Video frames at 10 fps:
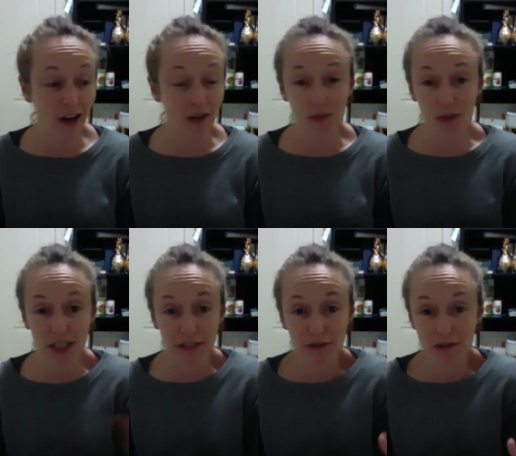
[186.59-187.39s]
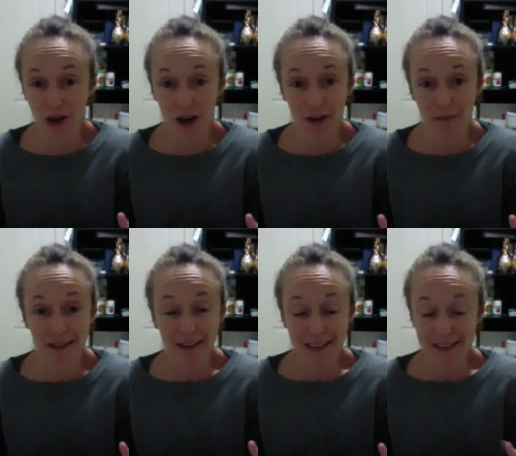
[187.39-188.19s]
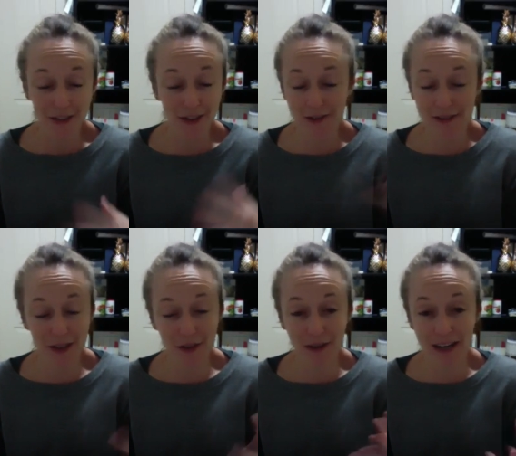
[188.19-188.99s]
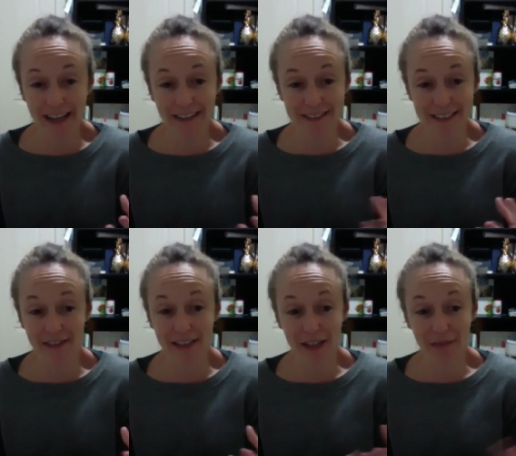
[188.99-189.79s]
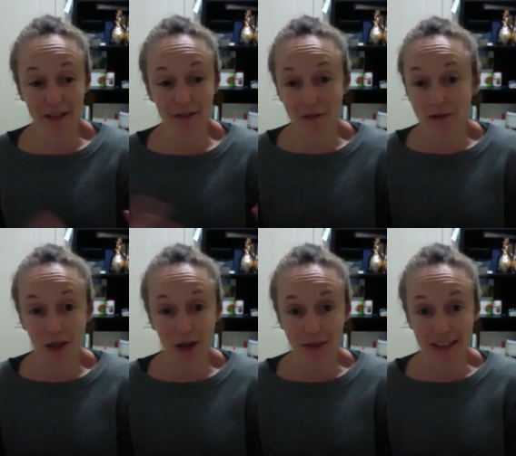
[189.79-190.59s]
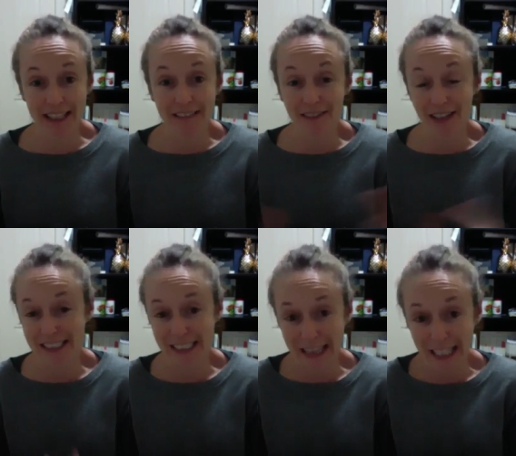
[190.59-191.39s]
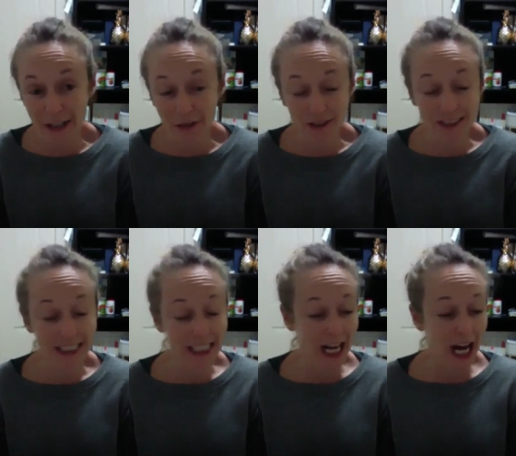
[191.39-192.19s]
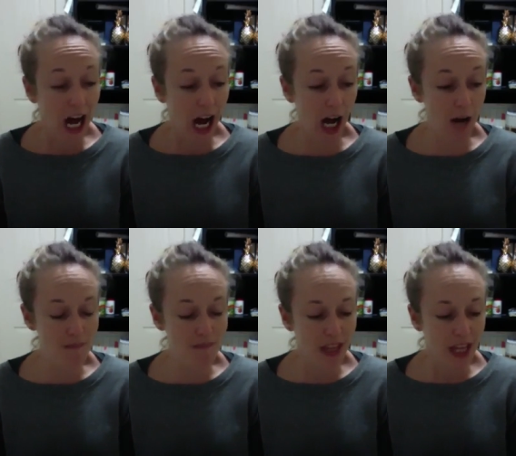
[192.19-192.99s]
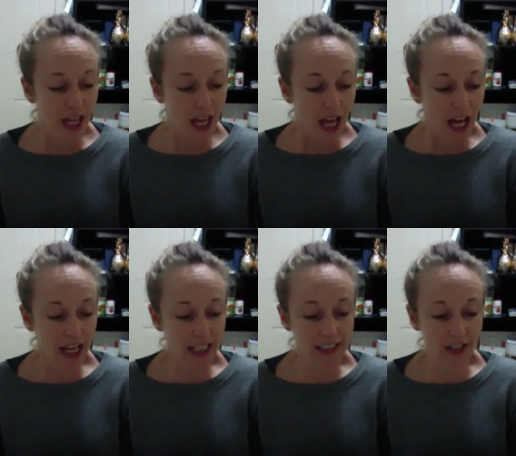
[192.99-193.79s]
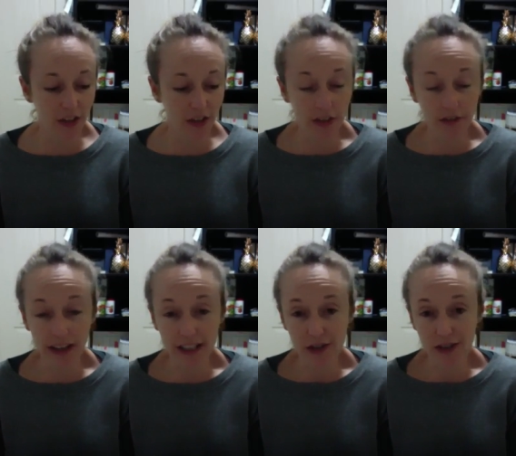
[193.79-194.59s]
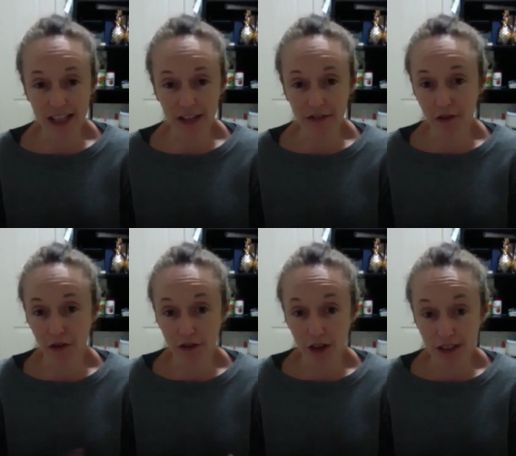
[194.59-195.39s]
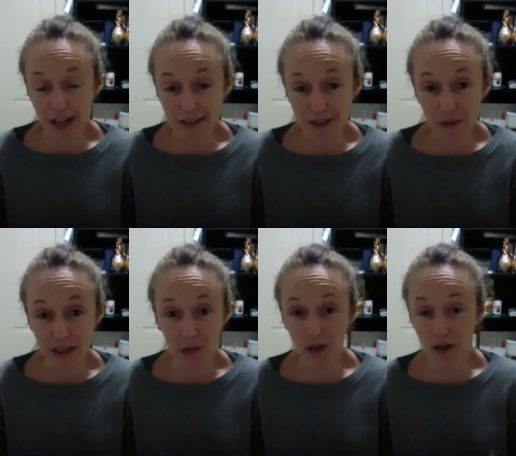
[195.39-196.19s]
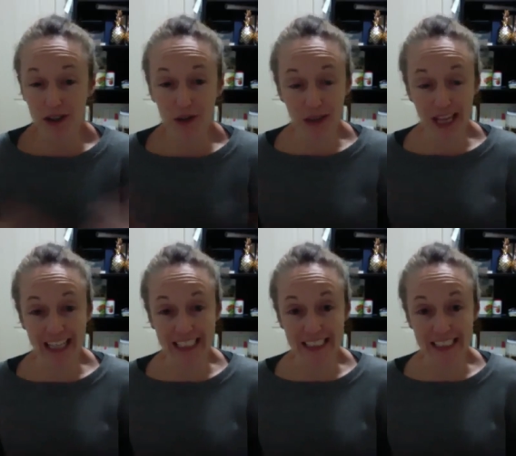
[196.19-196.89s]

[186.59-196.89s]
I was working full-time, so there was no way it was ever going to be a full-time thing. Well, I didn't think it was. And I thought, if I could do that in 4 or 5 hours a week, what could I do with 8?